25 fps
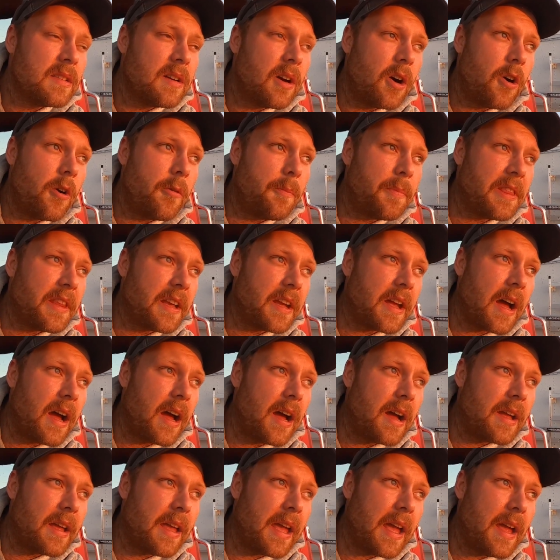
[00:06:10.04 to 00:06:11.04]
Open the
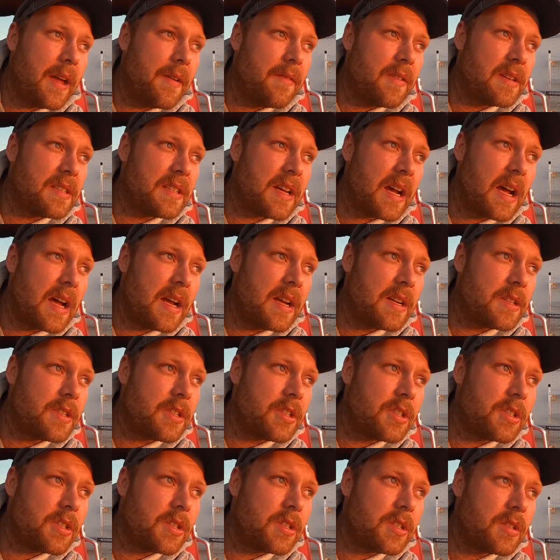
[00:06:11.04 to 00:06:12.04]
concave a
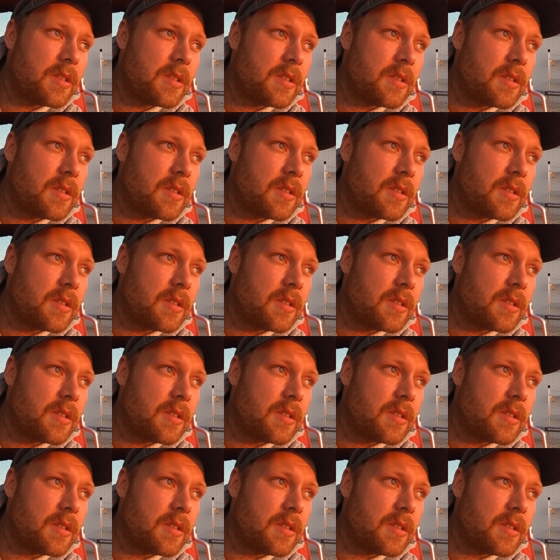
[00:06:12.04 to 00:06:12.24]
touch.